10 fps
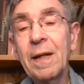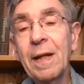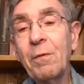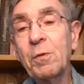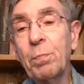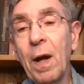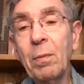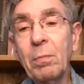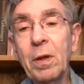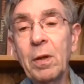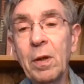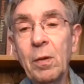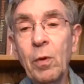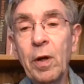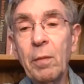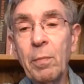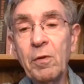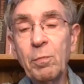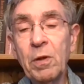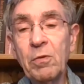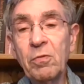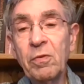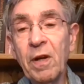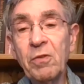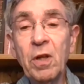was probably one of the best pieces of advice.